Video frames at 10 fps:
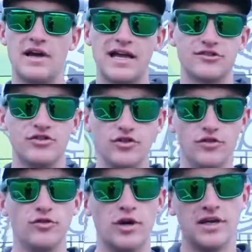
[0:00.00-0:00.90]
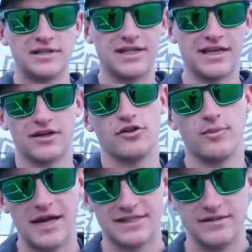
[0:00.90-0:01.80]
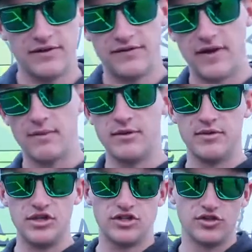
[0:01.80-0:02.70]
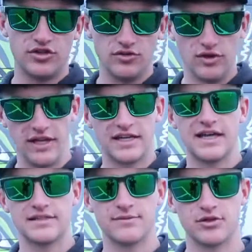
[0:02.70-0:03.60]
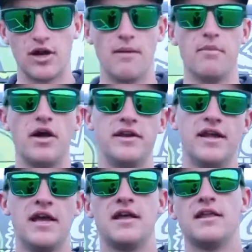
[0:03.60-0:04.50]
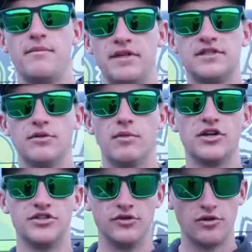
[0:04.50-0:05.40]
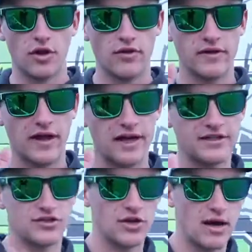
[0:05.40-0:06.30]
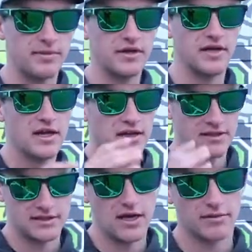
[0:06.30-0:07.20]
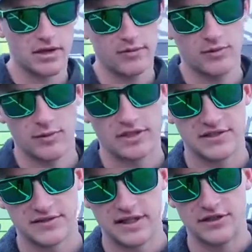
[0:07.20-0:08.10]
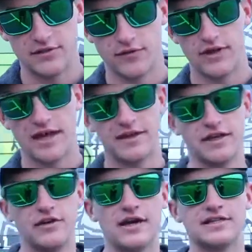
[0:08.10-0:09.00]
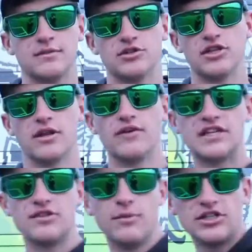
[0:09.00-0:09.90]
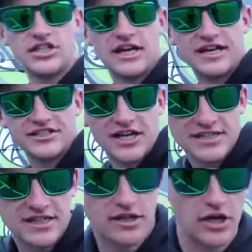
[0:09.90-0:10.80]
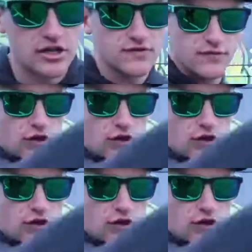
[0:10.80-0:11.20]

you guys are new, the Kickin' Their Bass TV family, be sure to click that subscribe button. That means so much. New clothing line is dropping this upcoming week, so stay tuned for that. Thank you guys so much. I love you guys so much, and I'll catch you guys in the next one.